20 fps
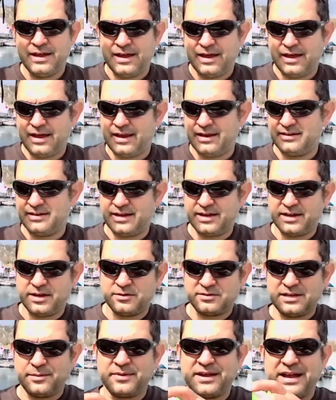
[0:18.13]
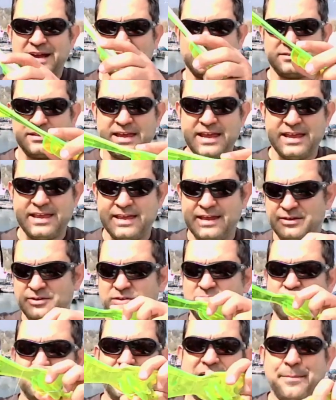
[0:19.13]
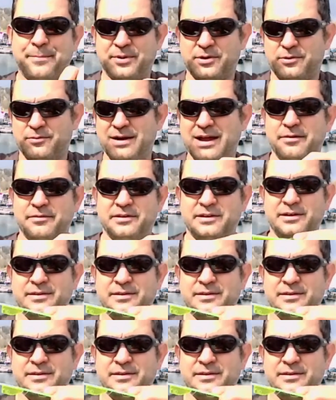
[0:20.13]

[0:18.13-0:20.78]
And uh, you know, some guys will take it and just wrap it around.